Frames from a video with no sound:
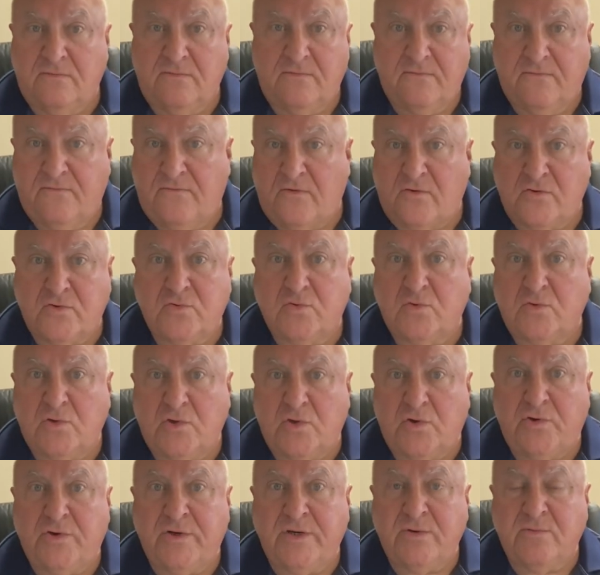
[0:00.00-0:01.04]
virtual
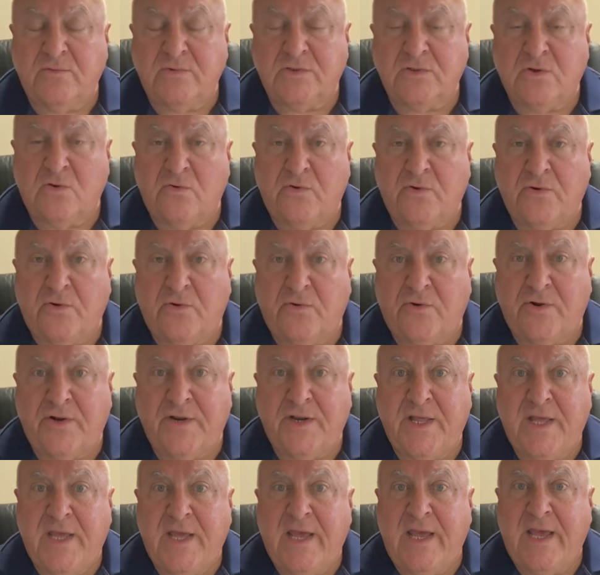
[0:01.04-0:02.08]
learning was going on,
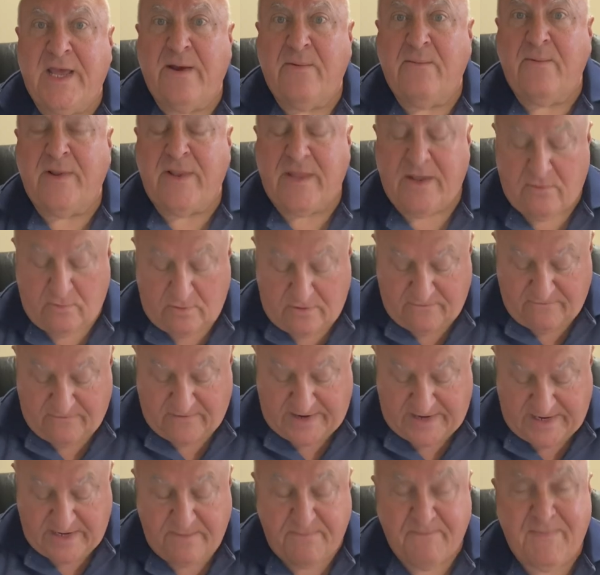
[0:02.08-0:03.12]
and when they were
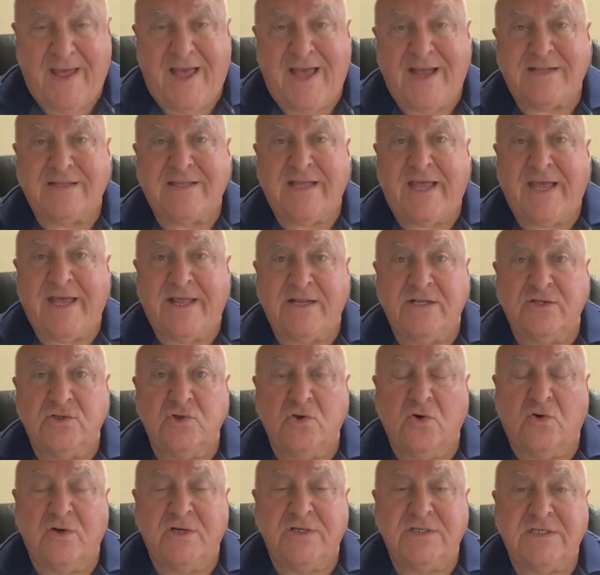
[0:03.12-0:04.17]
invited back, they had a
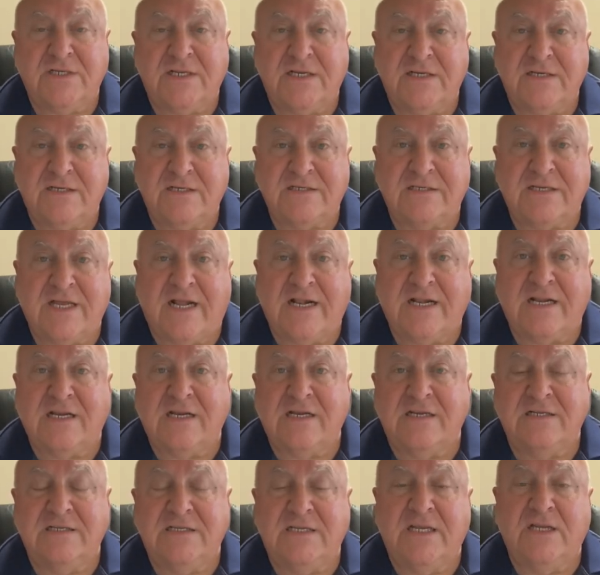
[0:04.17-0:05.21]
choice and they decided to
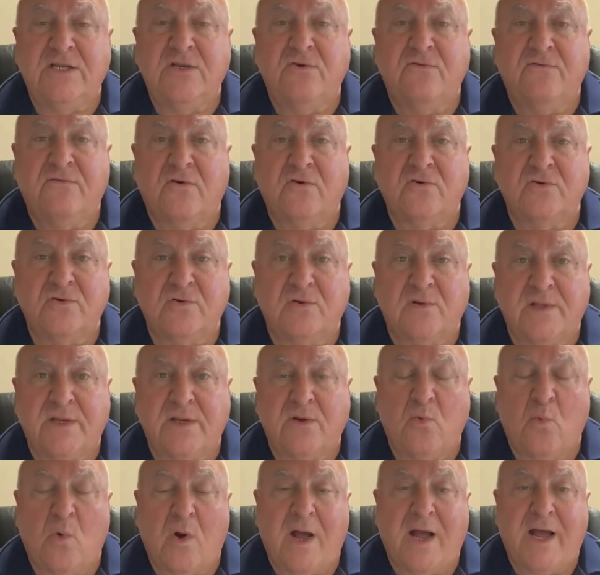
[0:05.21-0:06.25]
continue virtually.
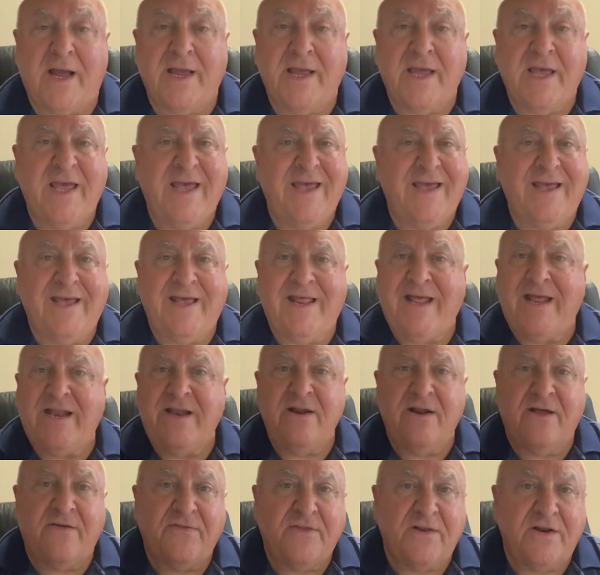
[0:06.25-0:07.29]
Why? It had
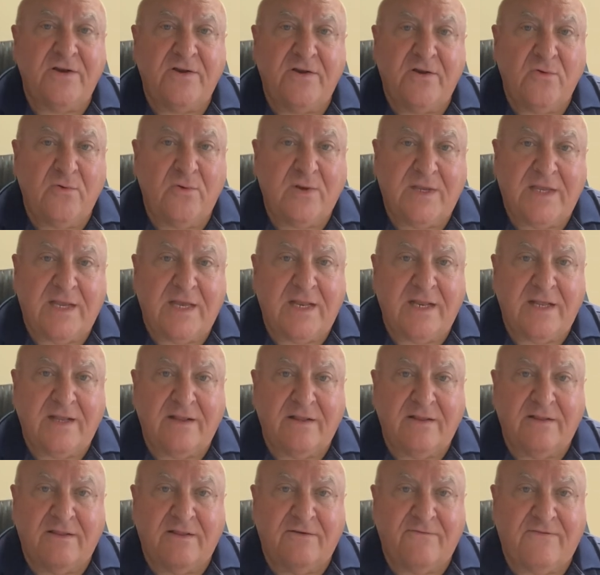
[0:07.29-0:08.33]
nothing to do with
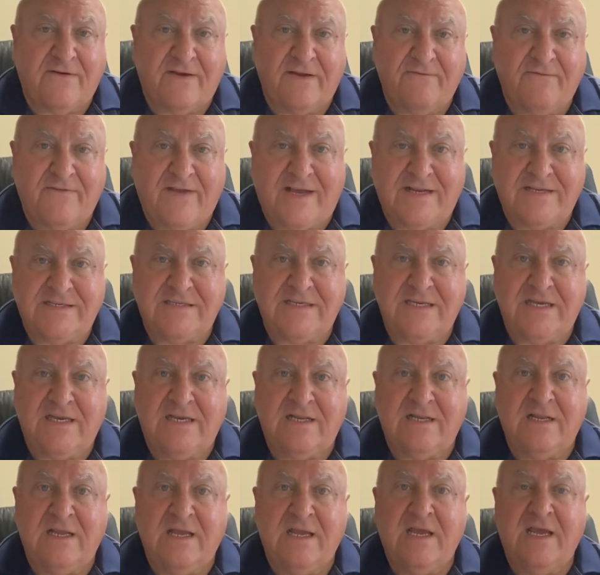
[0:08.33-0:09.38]
getting the
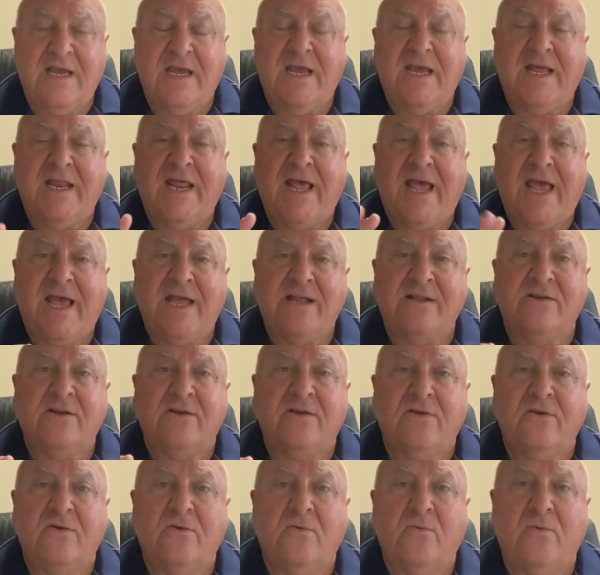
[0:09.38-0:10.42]
vaccine. It had to
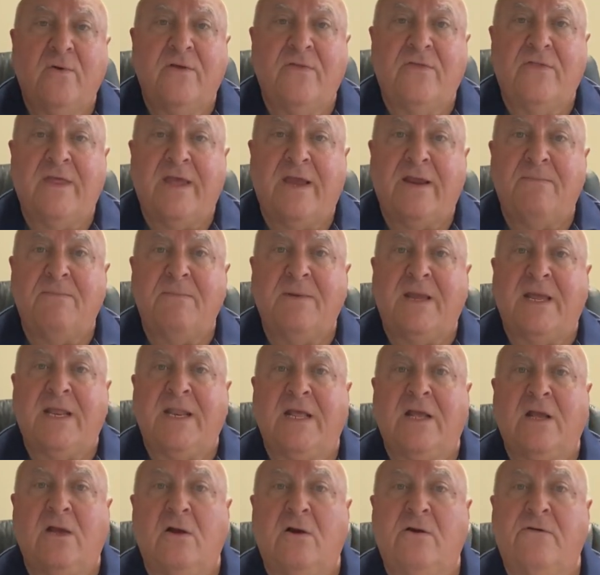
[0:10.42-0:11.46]
do with them
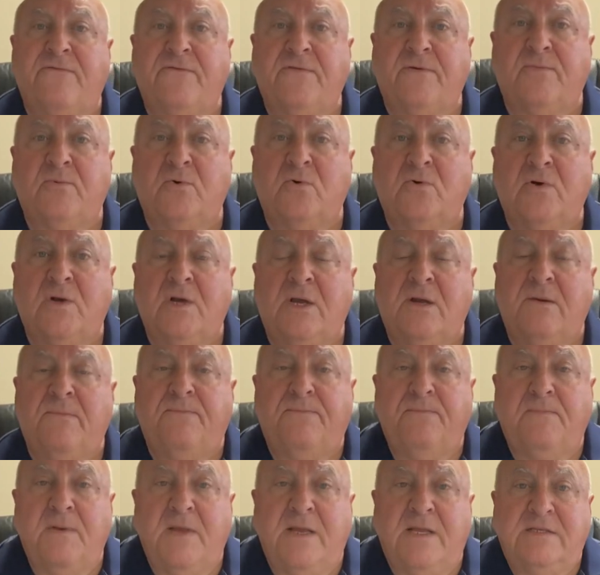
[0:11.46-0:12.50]
getting comfortable
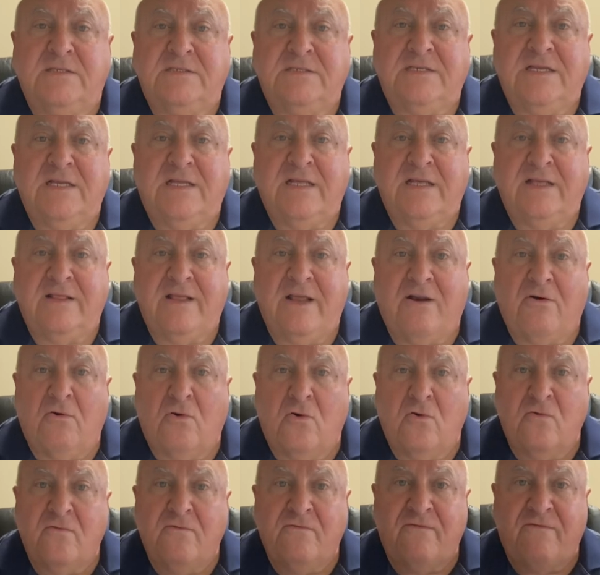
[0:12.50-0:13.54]
instilling their
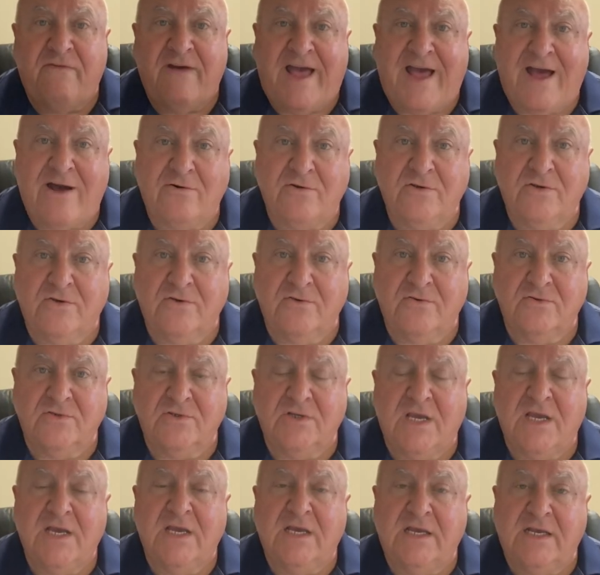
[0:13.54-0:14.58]
own values
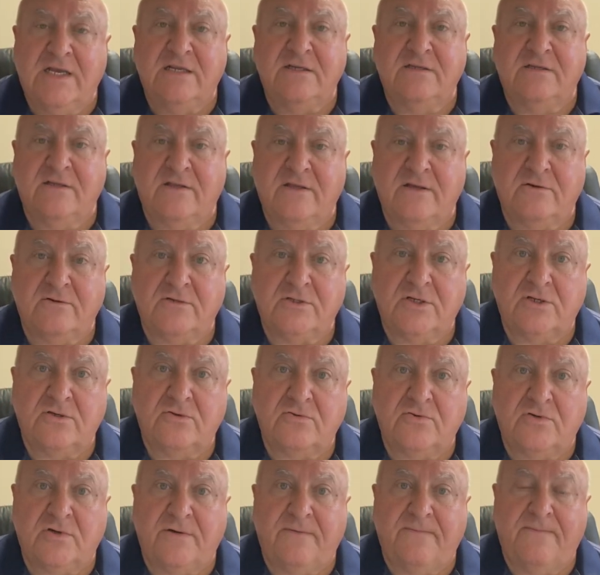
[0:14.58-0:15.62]
into their
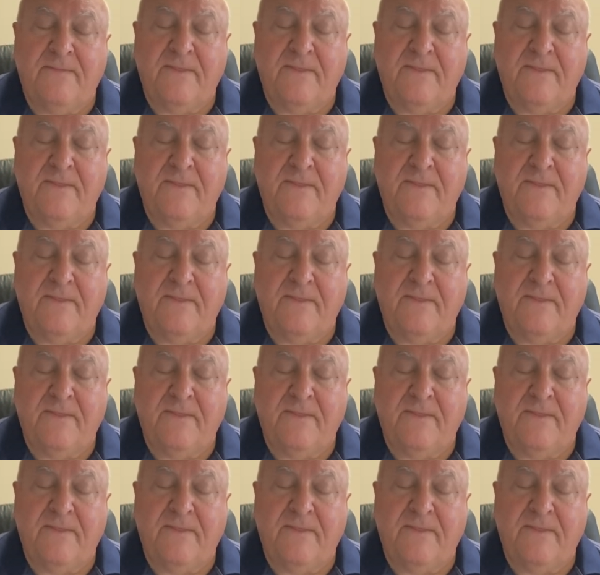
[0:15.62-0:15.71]
children.